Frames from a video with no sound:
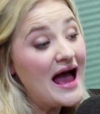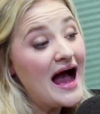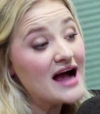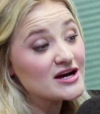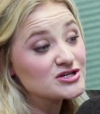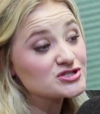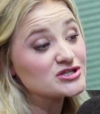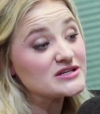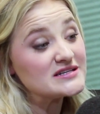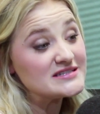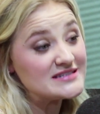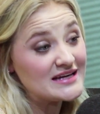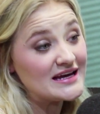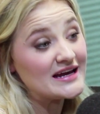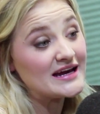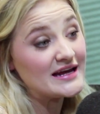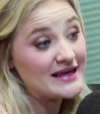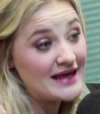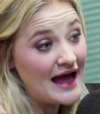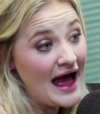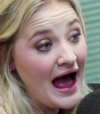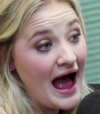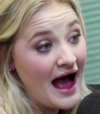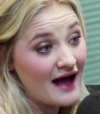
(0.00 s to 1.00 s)
actually did a
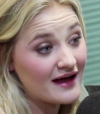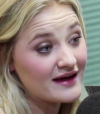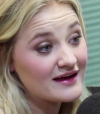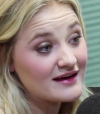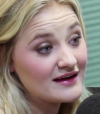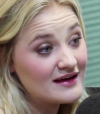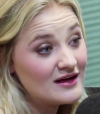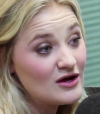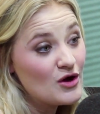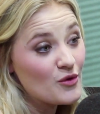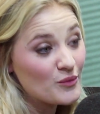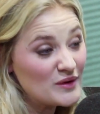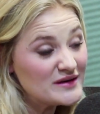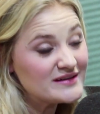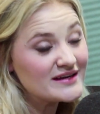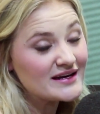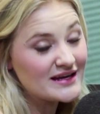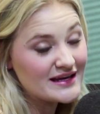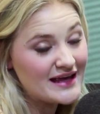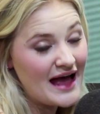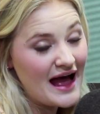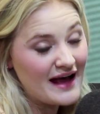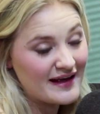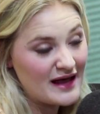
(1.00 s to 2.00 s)
Gak. Yeah. We did
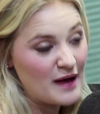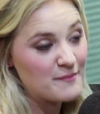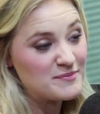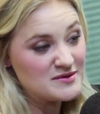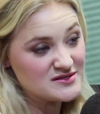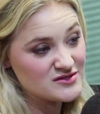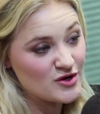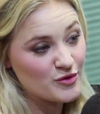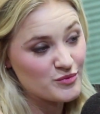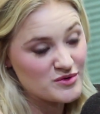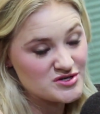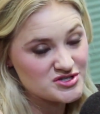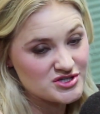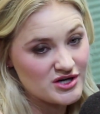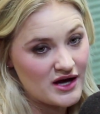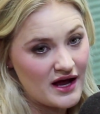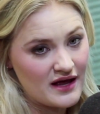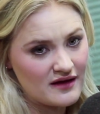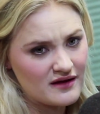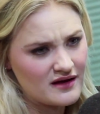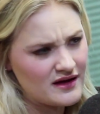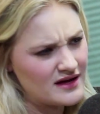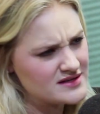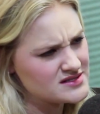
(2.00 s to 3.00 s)
a Gak episode, which,
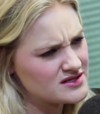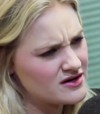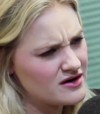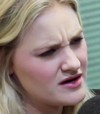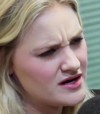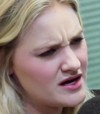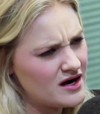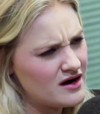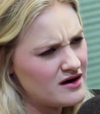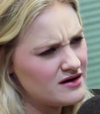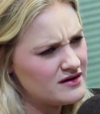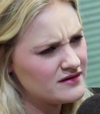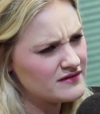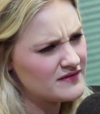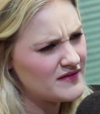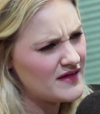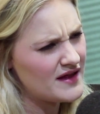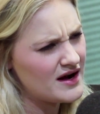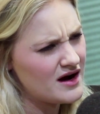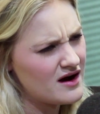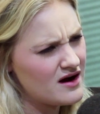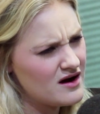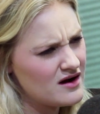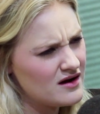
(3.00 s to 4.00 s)
has it already aired? Did
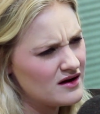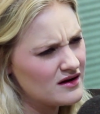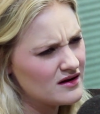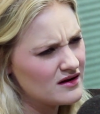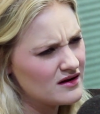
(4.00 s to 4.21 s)
that air?